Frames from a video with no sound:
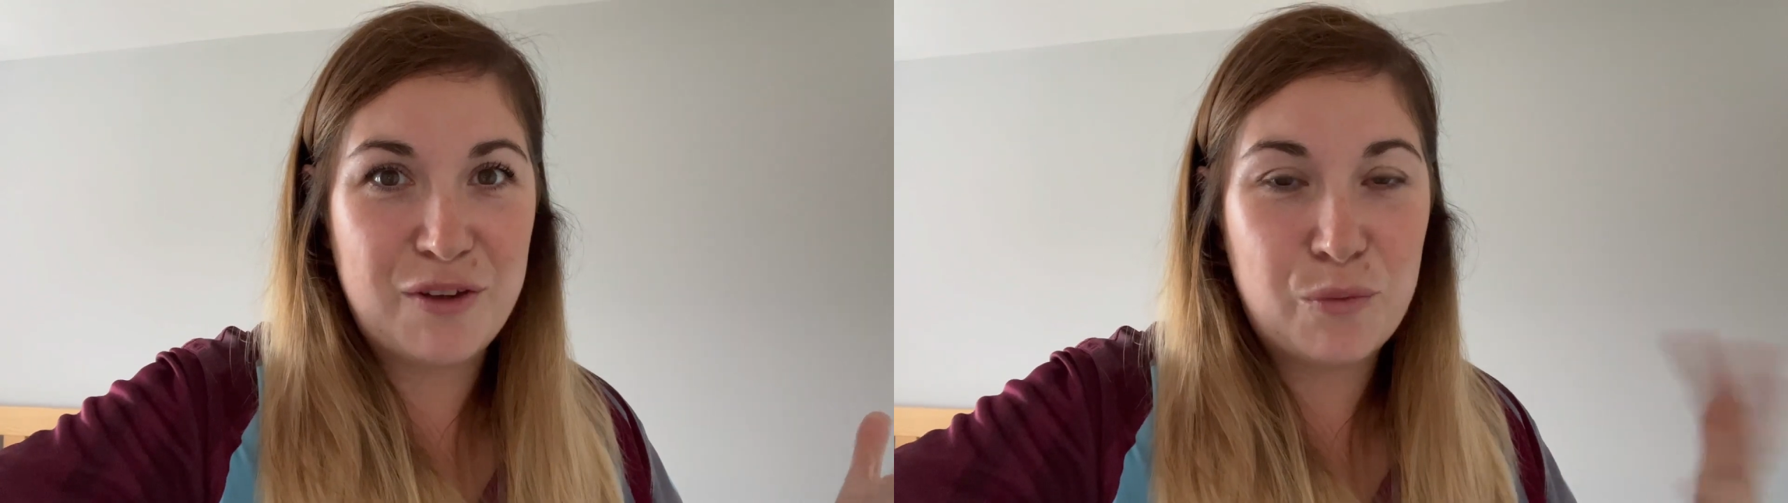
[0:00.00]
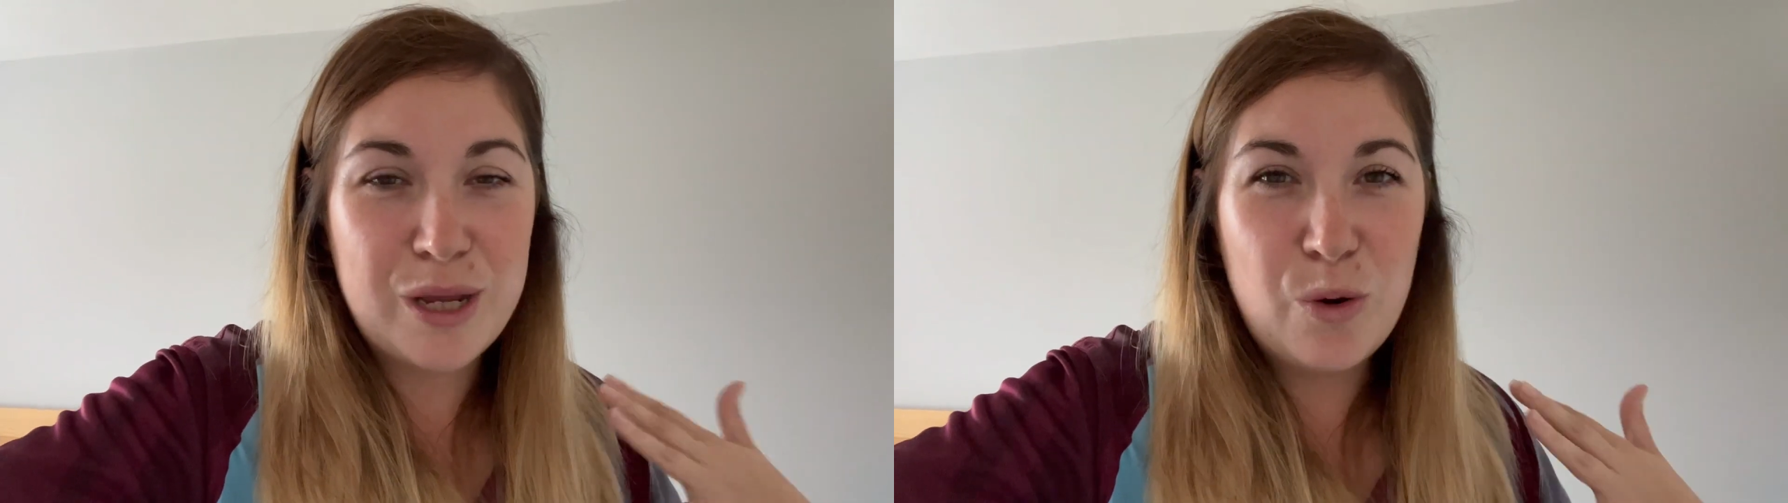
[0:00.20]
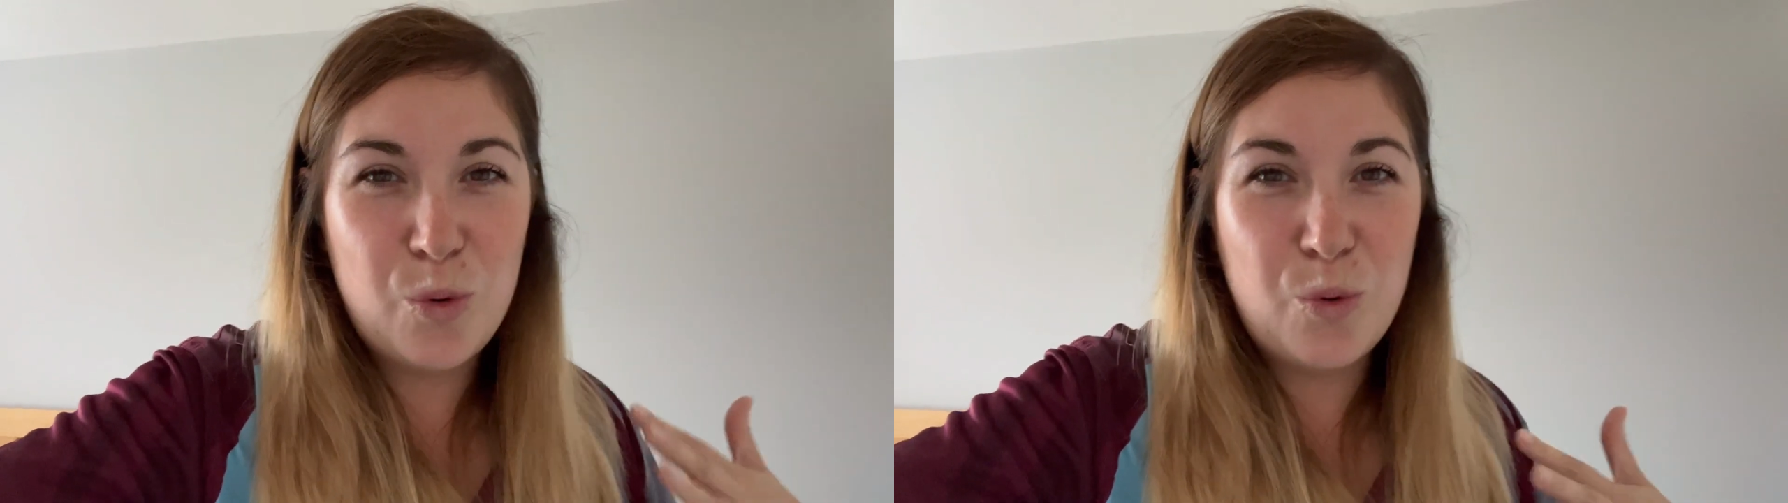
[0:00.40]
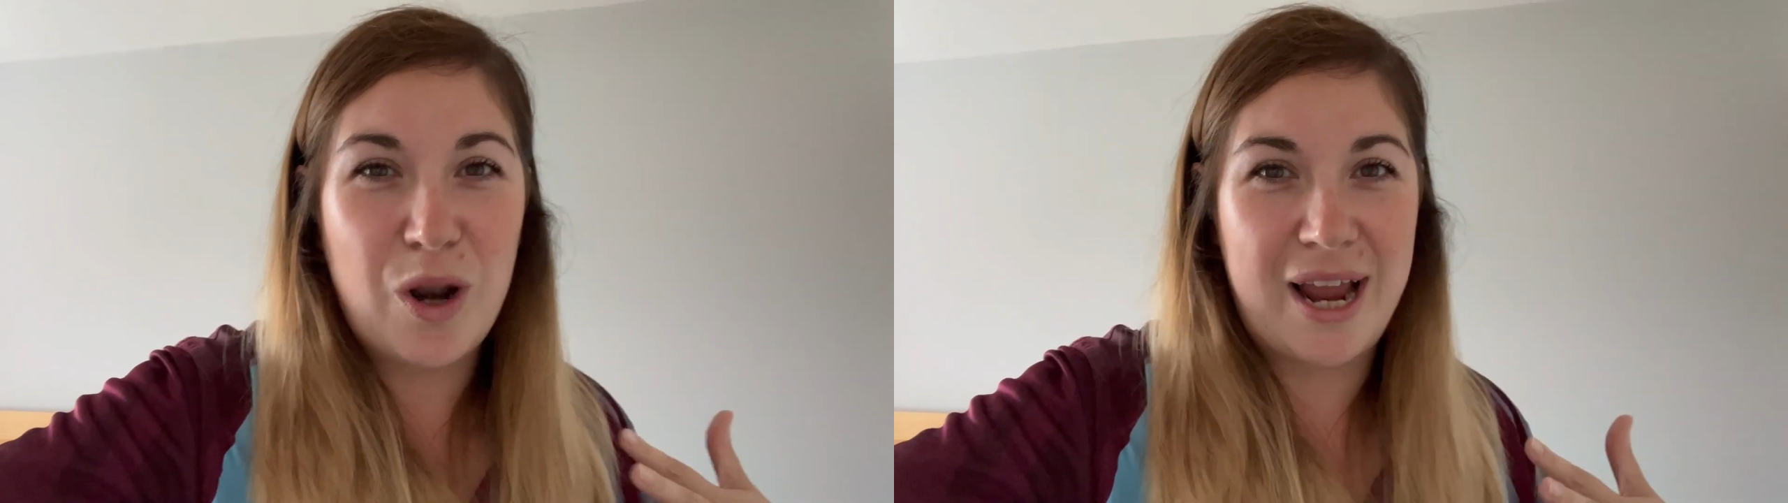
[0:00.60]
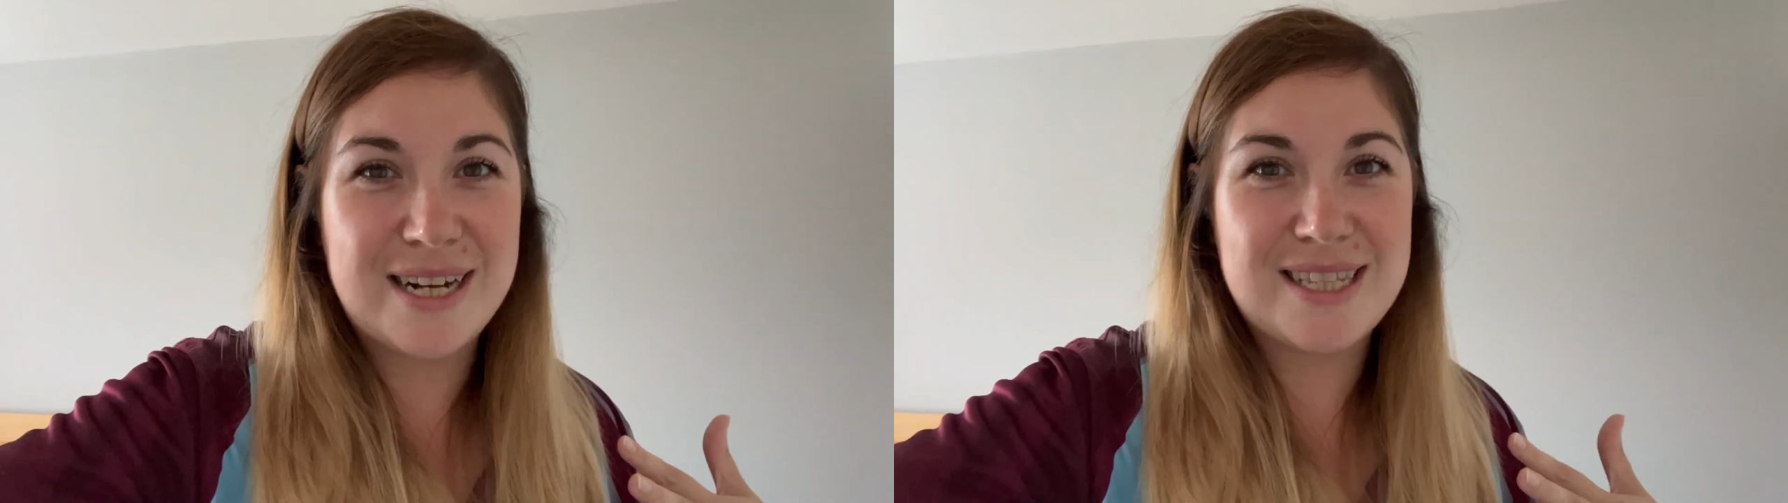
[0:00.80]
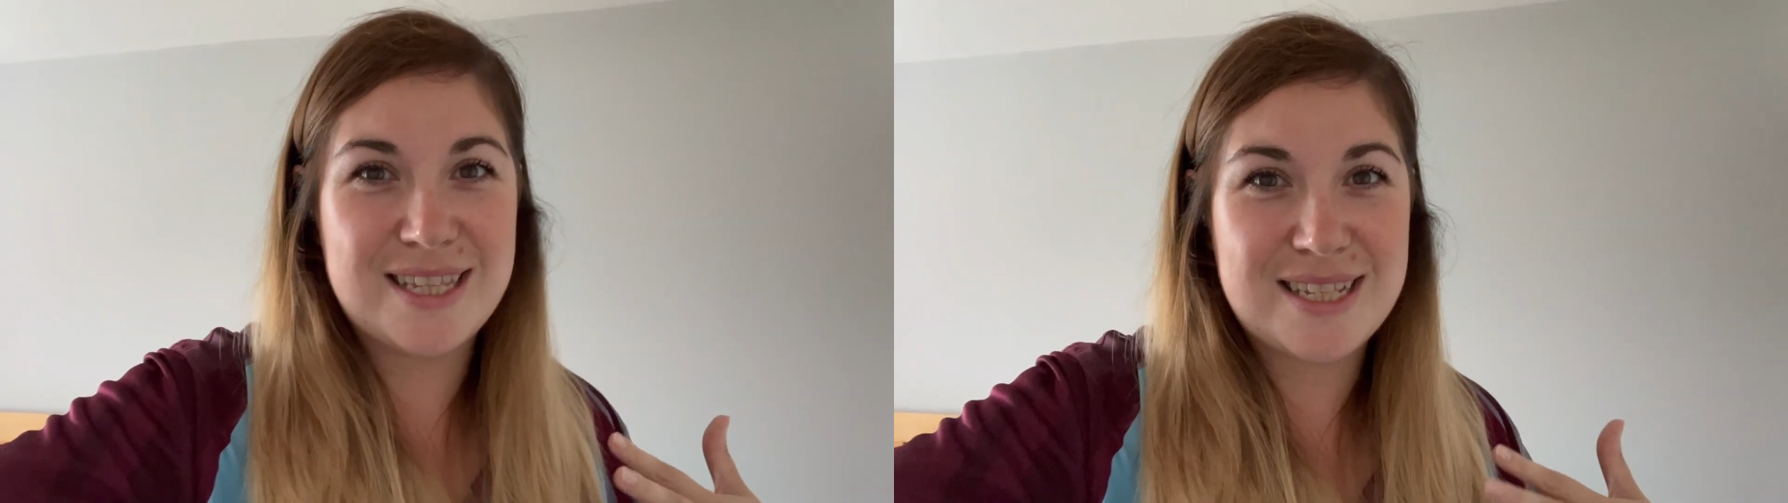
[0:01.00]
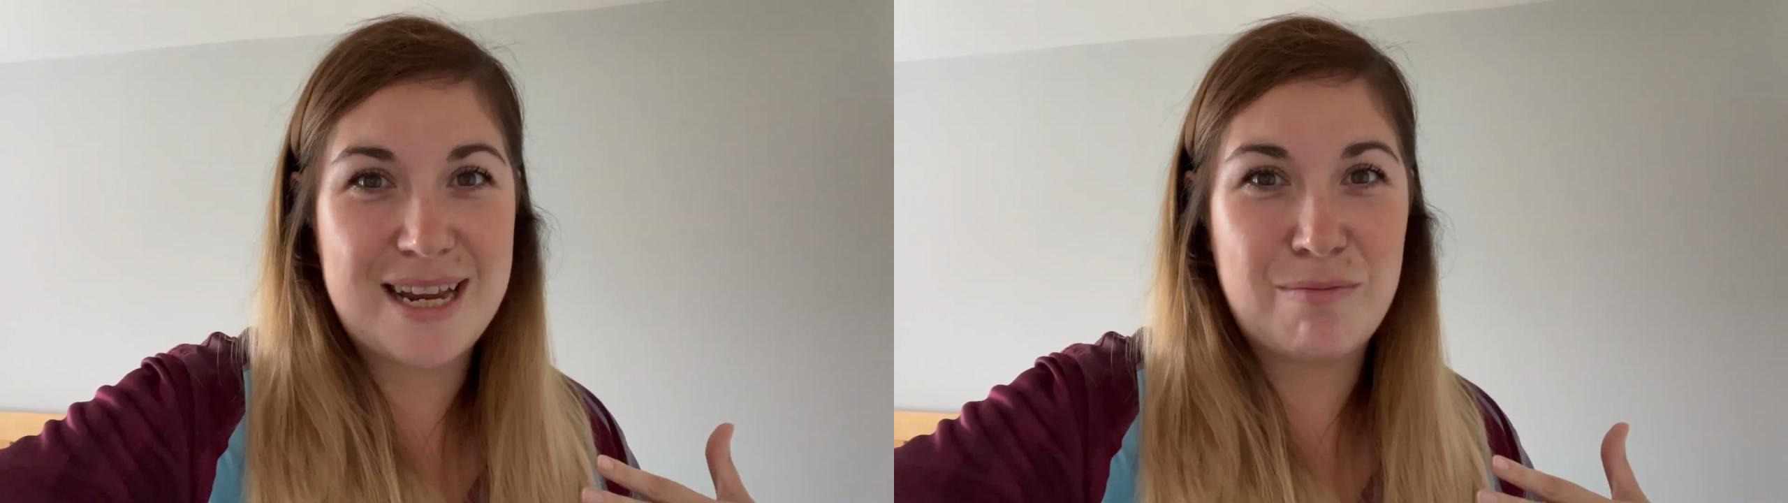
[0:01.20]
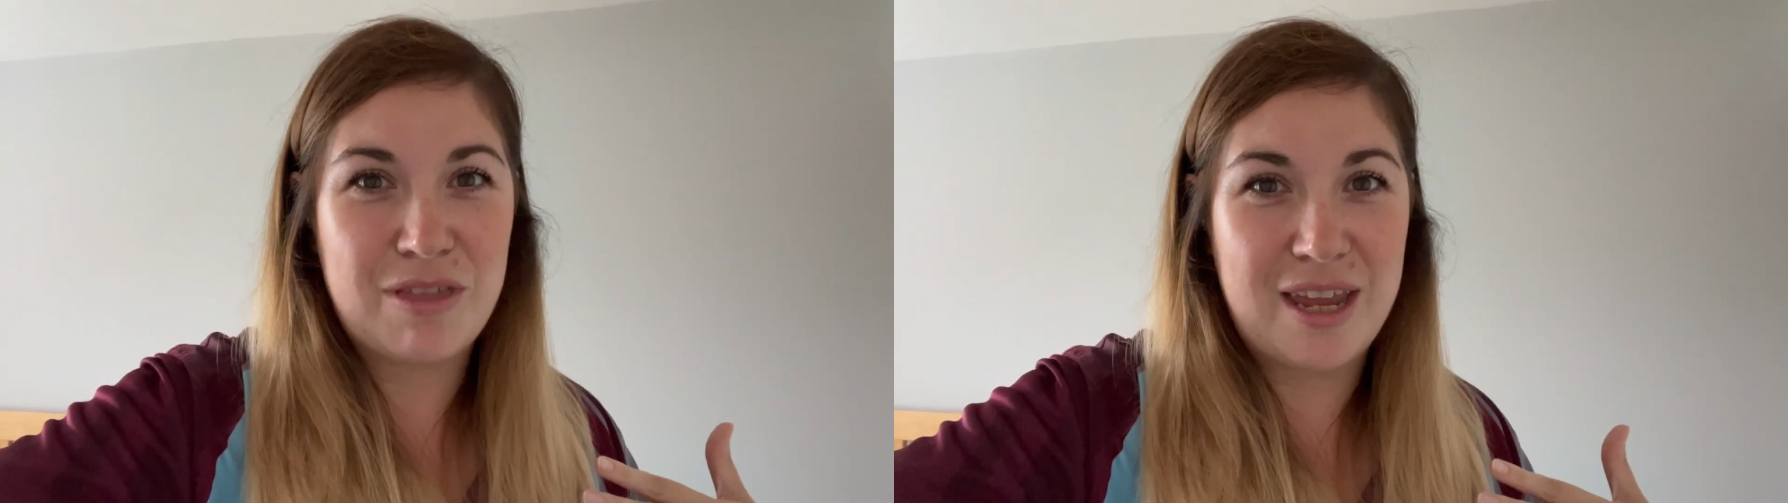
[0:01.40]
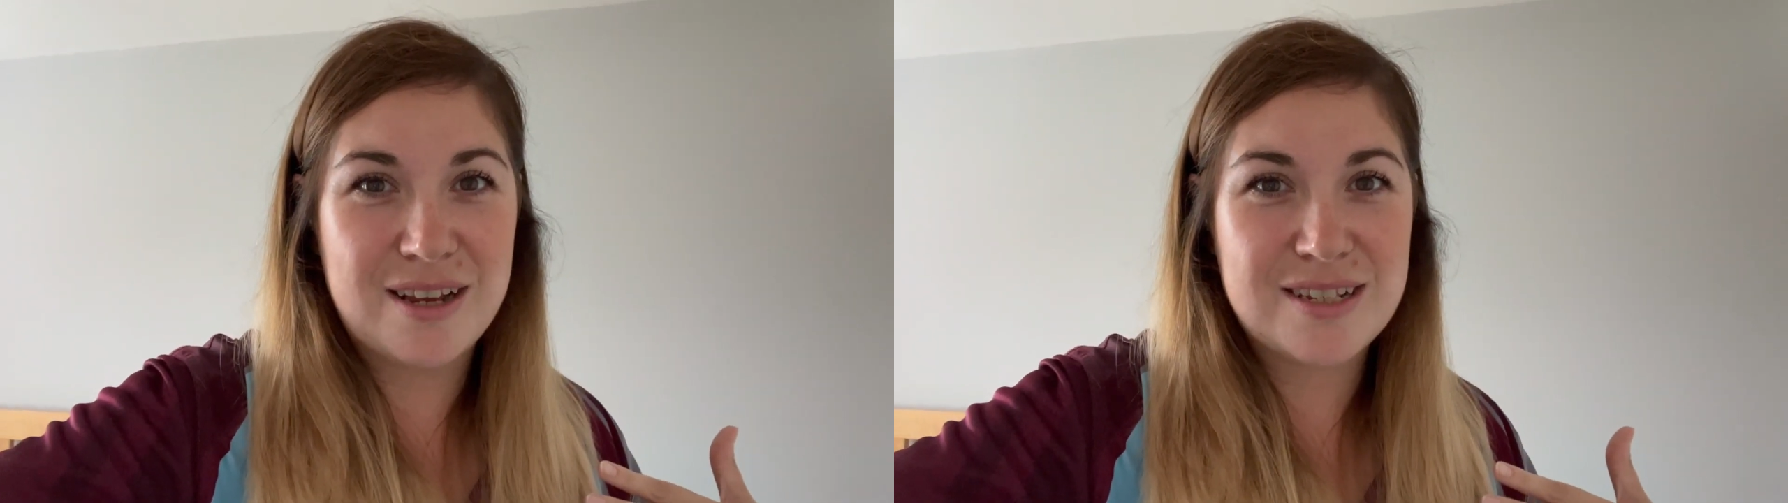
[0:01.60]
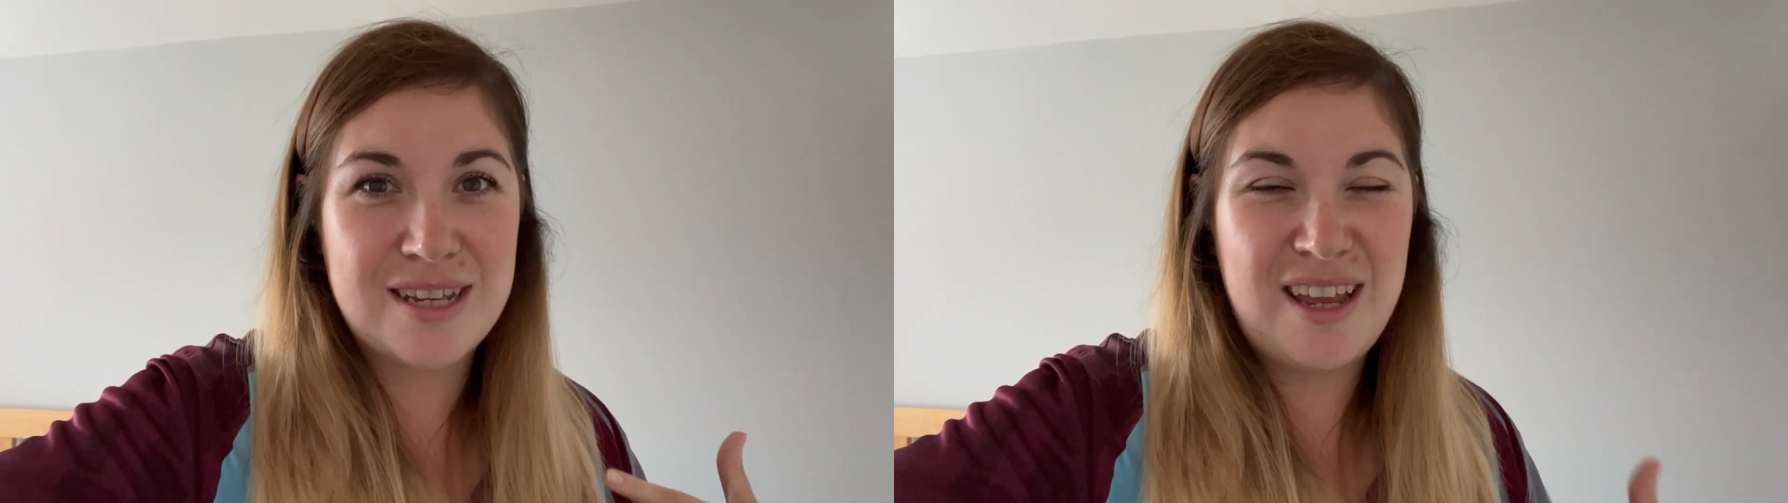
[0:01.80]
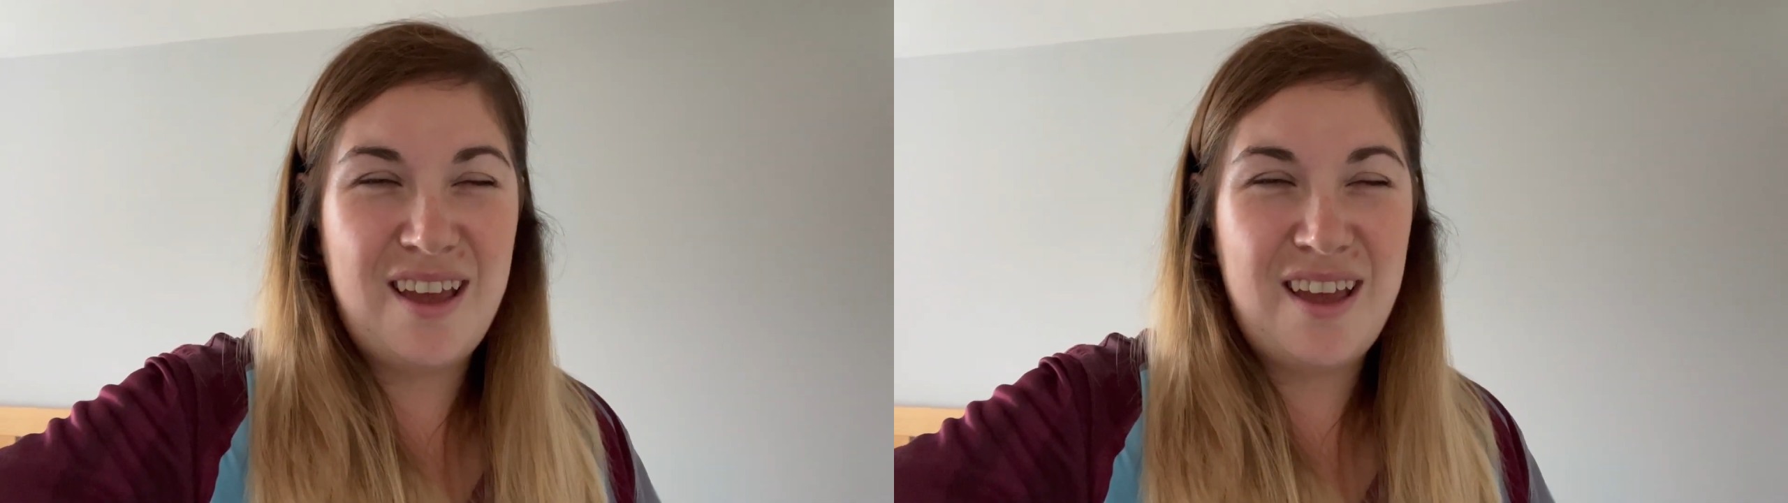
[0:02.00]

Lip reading: If we all liked the same things,